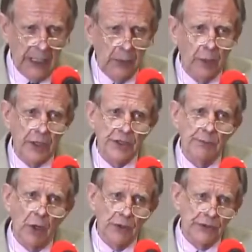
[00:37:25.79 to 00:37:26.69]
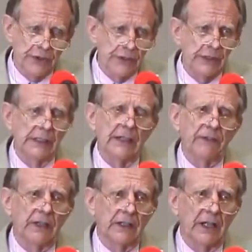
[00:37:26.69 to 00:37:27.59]
And what is most
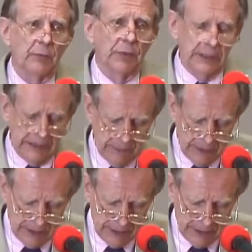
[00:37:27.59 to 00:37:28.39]
significant, I believe, in